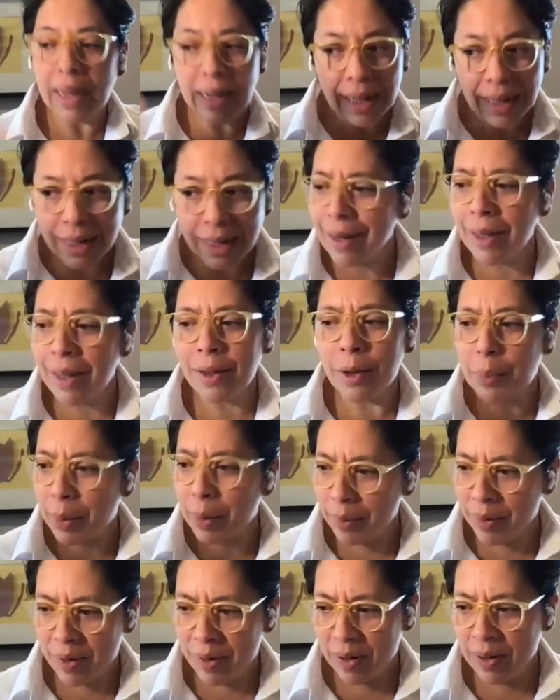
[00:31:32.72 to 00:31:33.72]
and another
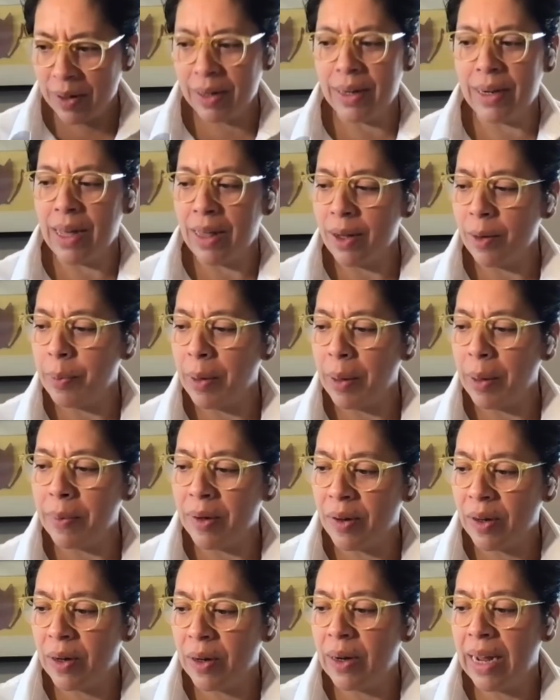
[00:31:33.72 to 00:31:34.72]
publisher and another
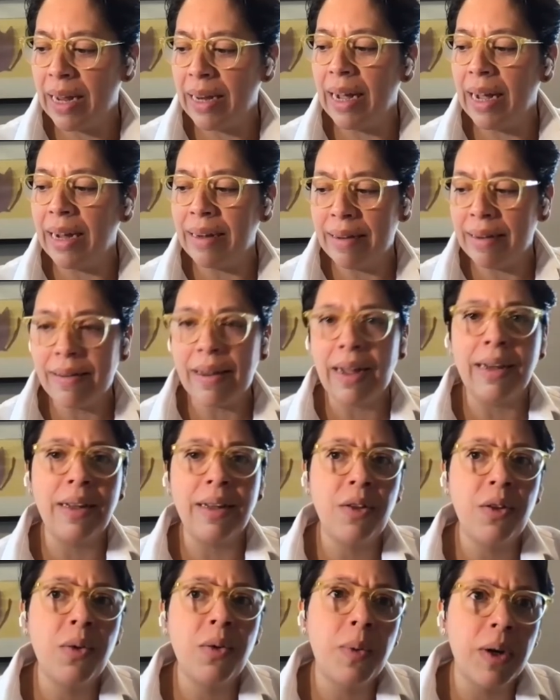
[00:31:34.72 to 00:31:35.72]
publisher. And I
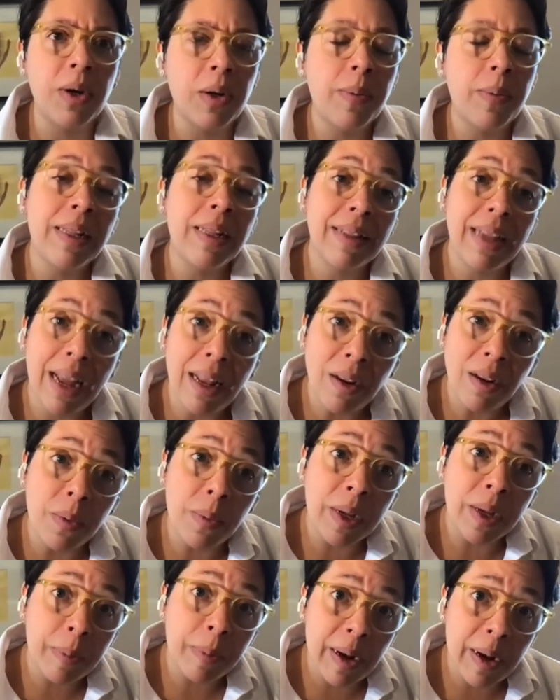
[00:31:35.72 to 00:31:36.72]
decided to work with
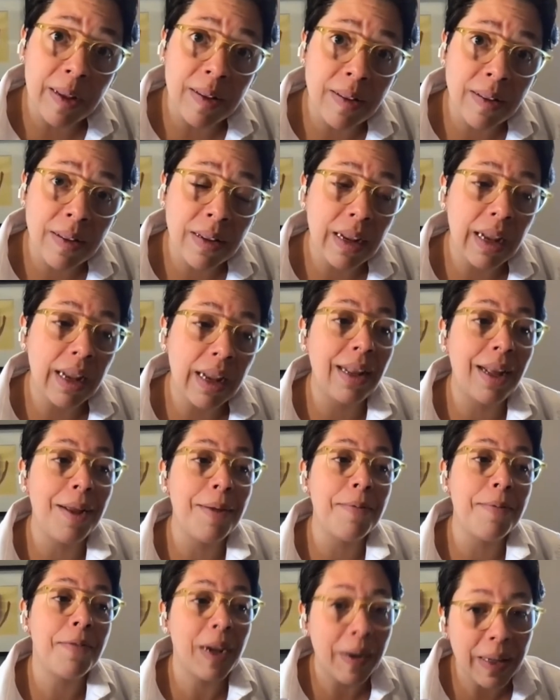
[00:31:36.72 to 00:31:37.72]
Candlewick Press. And
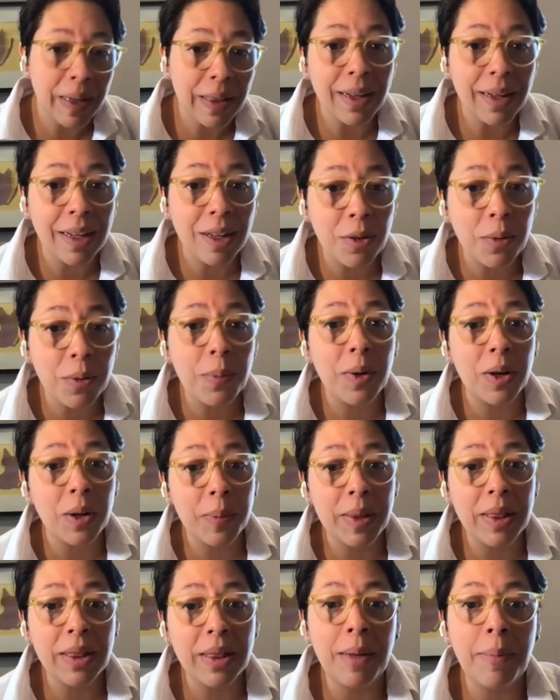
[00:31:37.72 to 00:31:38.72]
I'm very lucky to work
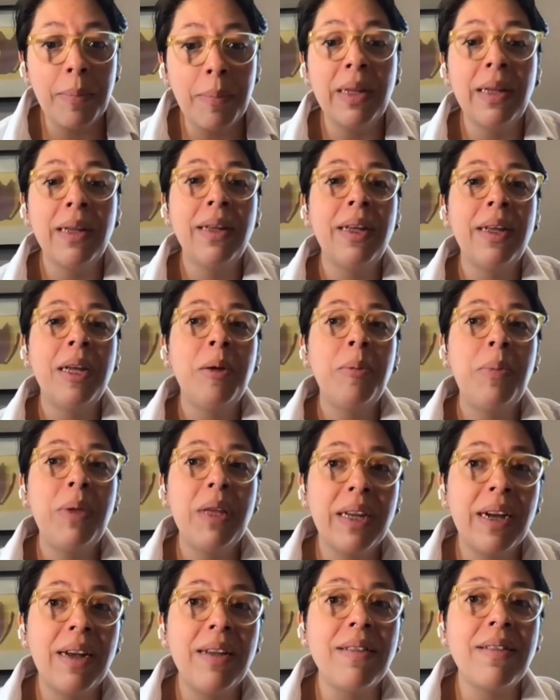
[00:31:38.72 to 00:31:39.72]
with them
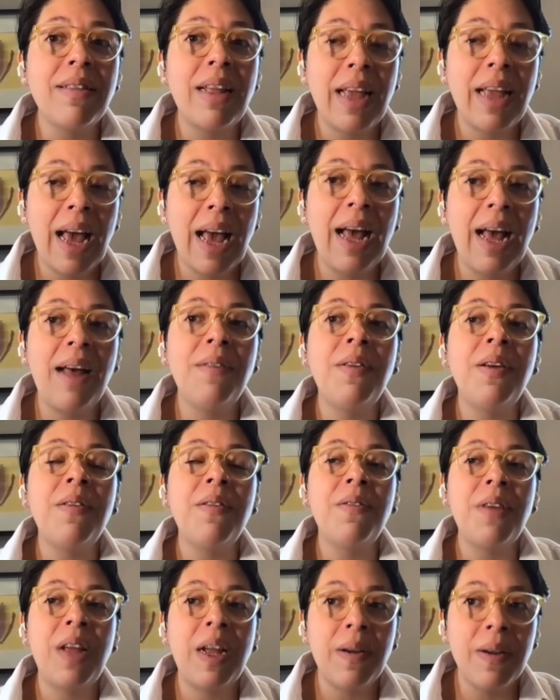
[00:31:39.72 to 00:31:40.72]
because they have
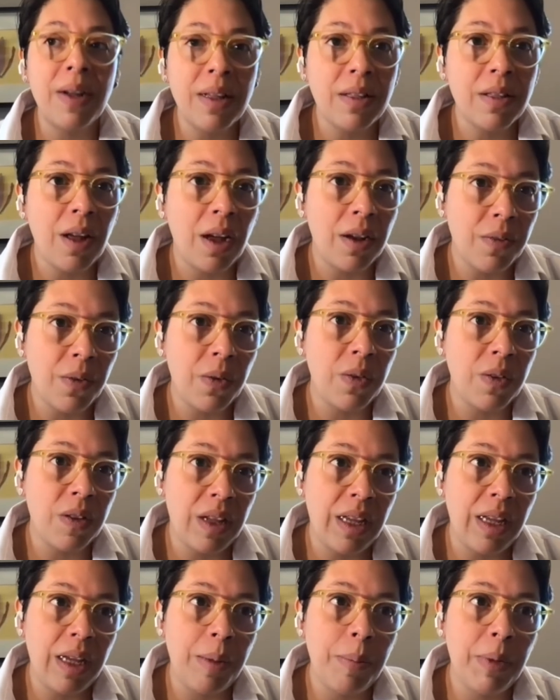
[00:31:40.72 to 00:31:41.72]
a very thoughtful
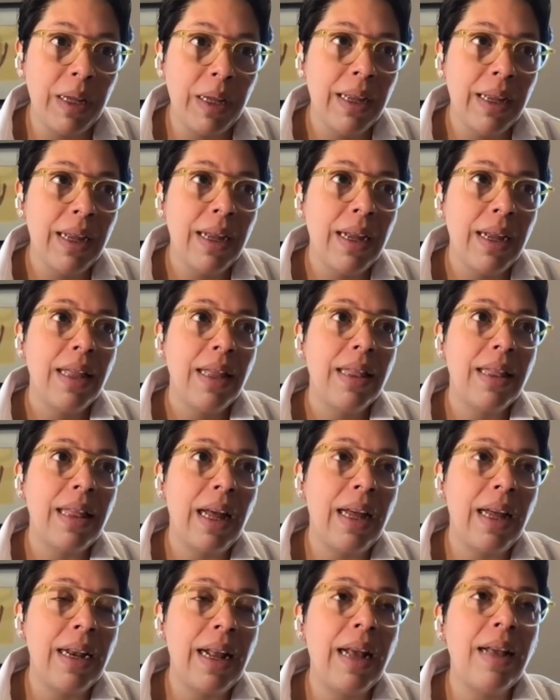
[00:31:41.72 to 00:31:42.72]
team
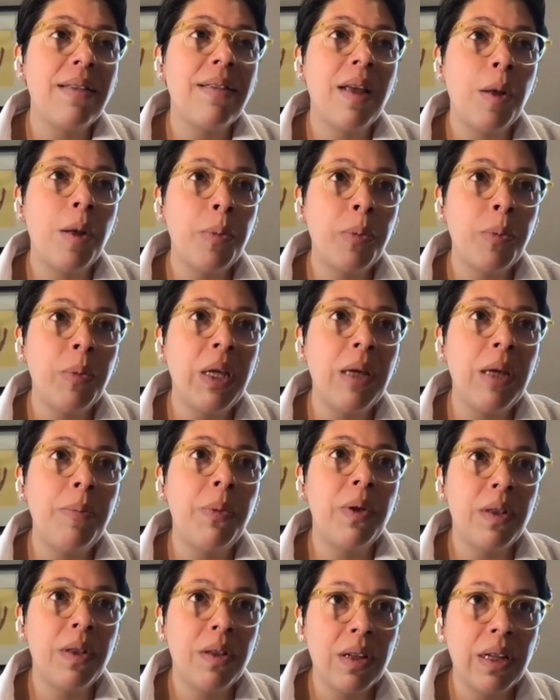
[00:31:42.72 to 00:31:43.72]
that has helped me
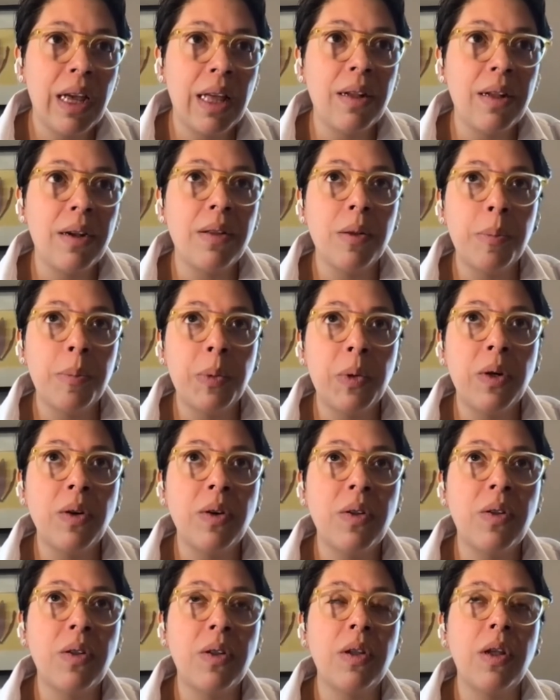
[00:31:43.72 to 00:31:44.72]
put together the
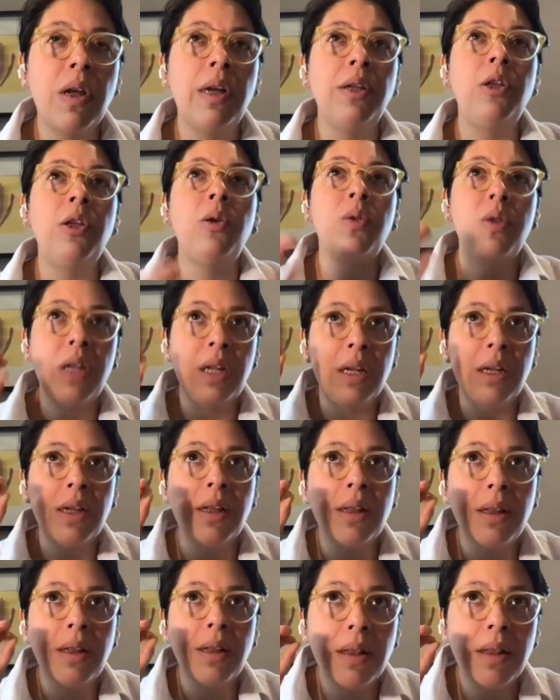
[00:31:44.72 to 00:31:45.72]
books
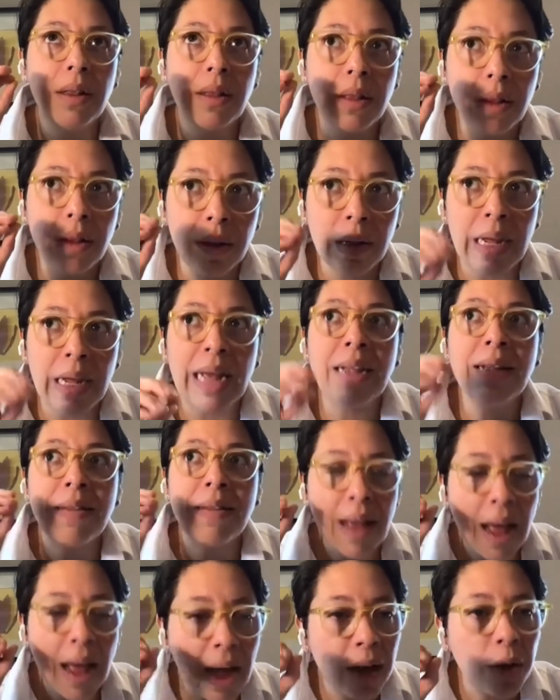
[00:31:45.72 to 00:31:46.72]
using the
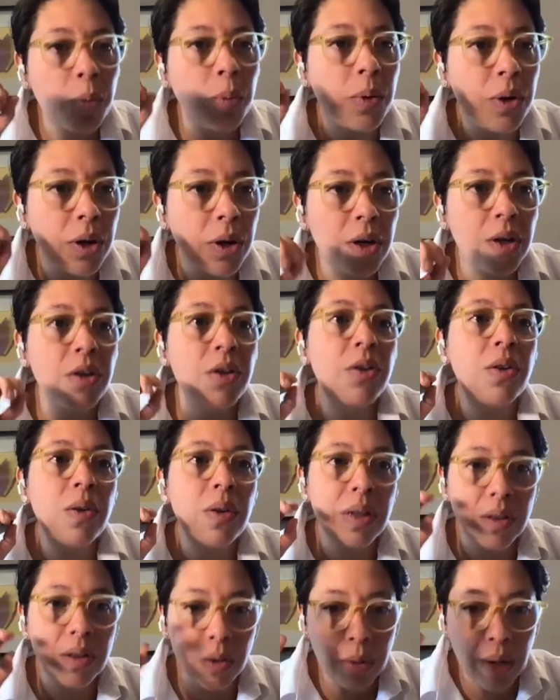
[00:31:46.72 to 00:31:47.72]
exact words
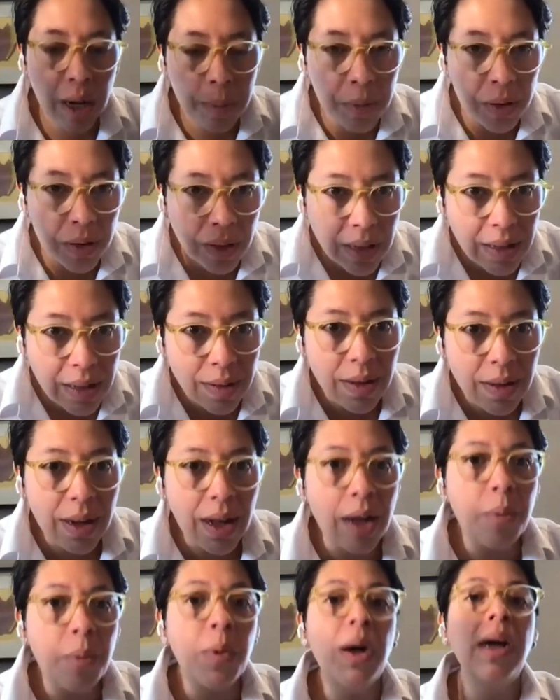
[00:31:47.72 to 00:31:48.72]
to describe the things that
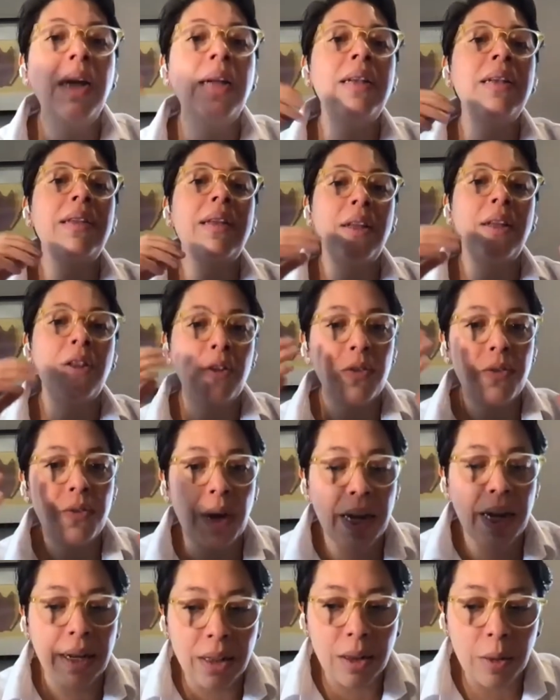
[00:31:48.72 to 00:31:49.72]
I want and to
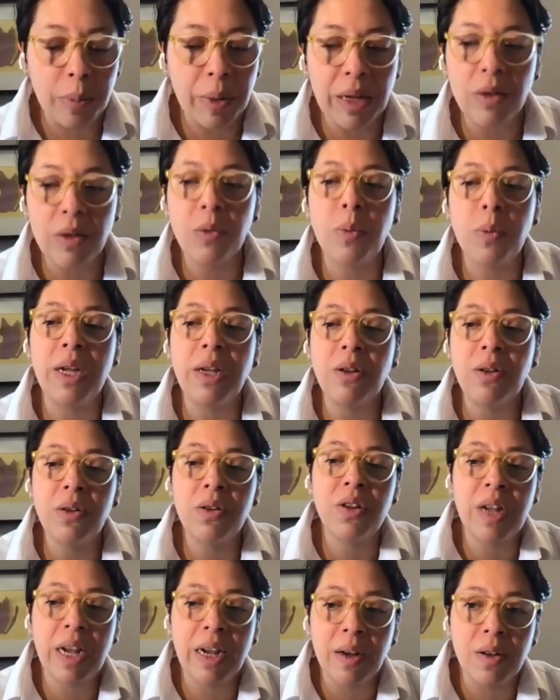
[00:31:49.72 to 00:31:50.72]
find the best way to
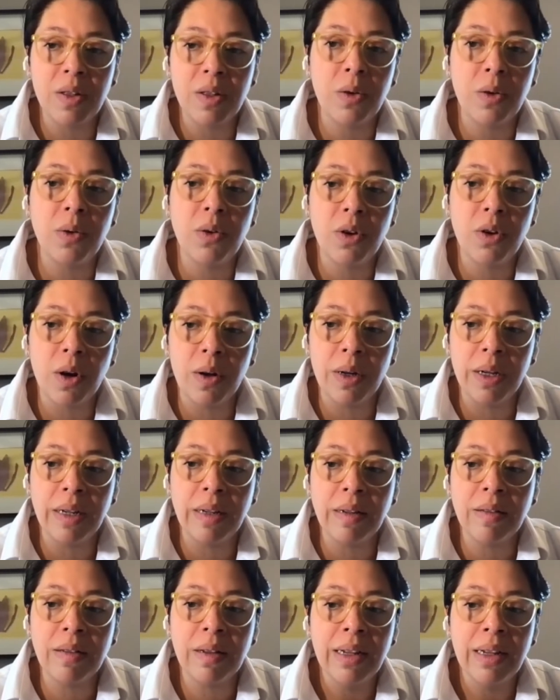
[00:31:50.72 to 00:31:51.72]
share through
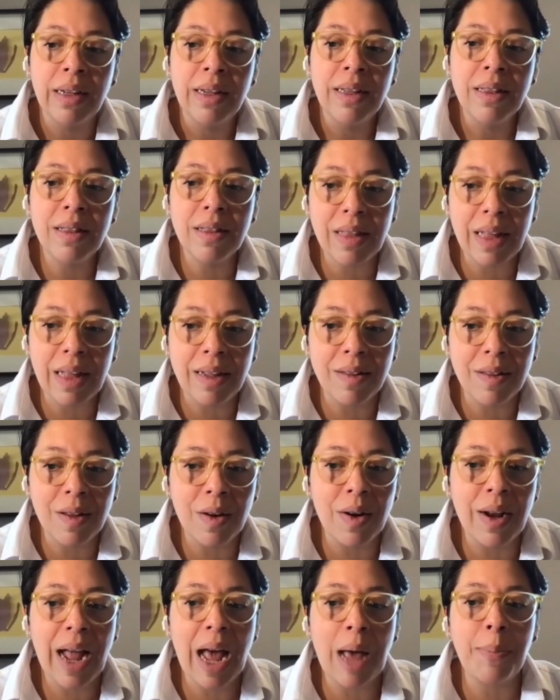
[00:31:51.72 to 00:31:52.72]
drawings the things
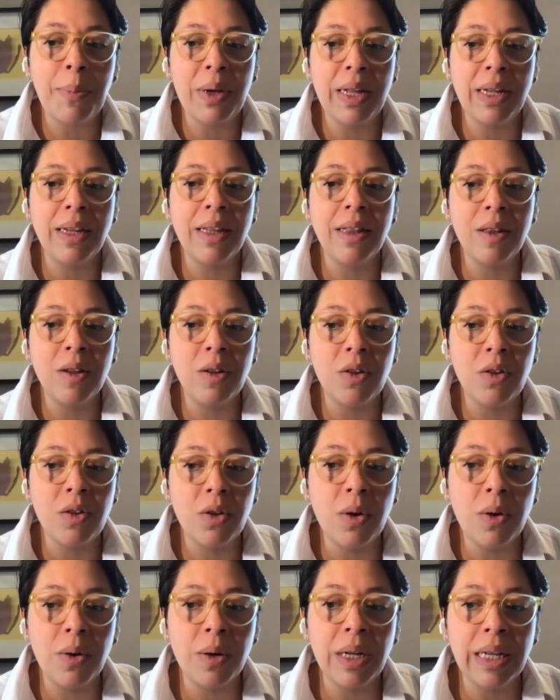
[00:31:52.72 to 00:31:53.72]
that are happening in the
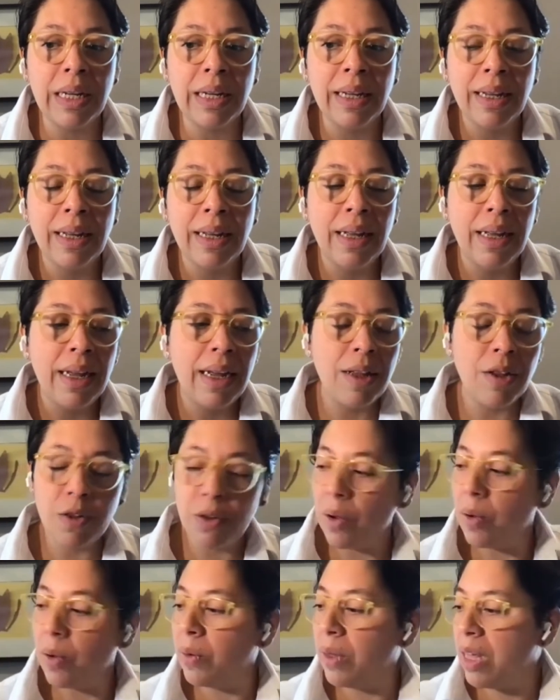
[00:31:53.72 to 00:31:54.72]
story. And
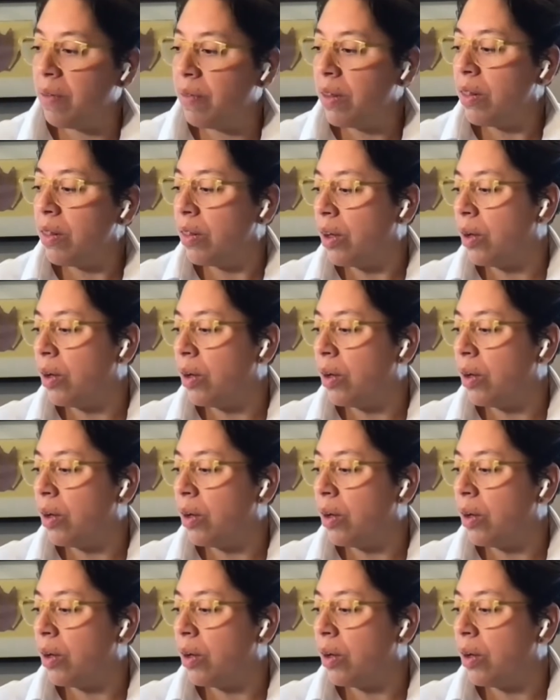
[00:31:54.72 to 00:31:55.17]
so, even